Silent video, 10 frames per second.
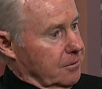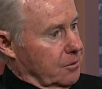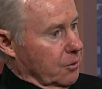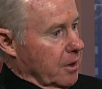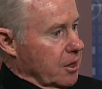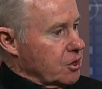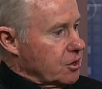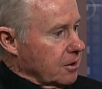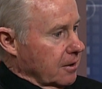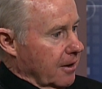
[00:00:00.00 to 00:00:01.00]

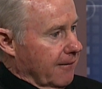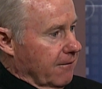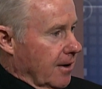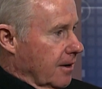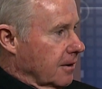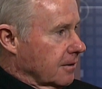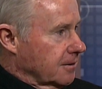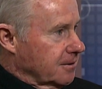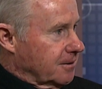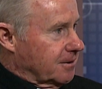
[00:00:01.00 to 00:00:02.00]
creation of
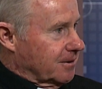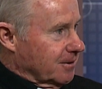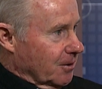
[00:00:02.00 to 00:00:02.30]
violence,